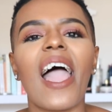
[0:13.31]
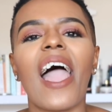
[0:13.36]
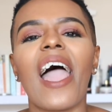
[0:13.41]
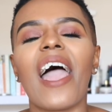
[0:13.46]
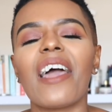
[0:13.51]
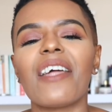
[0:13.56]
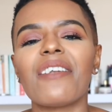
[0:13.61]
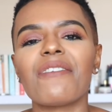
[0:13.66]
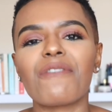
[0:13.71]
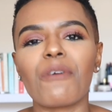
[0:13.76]

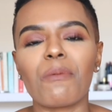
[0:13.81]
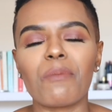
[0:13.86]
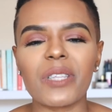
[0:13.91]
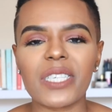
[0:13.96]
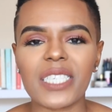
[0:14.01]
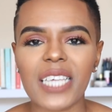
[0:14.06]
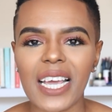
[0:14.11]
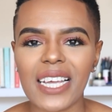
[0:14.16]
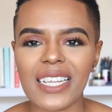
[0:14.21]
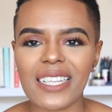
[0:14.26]
and from the
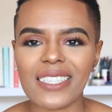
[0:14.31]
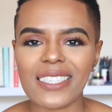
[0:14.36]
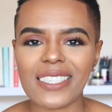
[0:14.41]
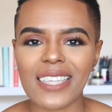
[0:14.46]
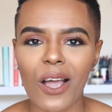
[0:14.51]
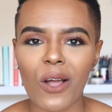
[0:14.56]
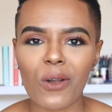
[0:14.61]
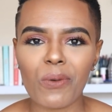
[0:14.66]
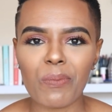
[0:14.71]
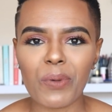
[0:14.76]
title
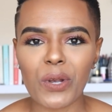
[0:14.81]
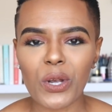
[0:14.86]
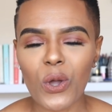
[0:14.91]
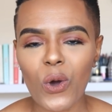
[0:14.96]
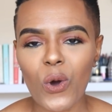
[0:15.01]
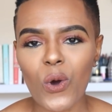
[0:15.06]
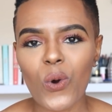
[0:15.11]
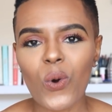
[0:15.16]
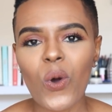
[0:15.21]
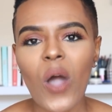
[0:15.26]
down
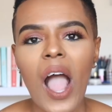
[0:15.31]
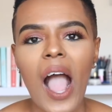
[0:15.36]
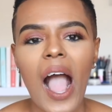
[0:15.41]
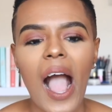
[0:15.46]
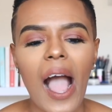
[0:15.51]
below,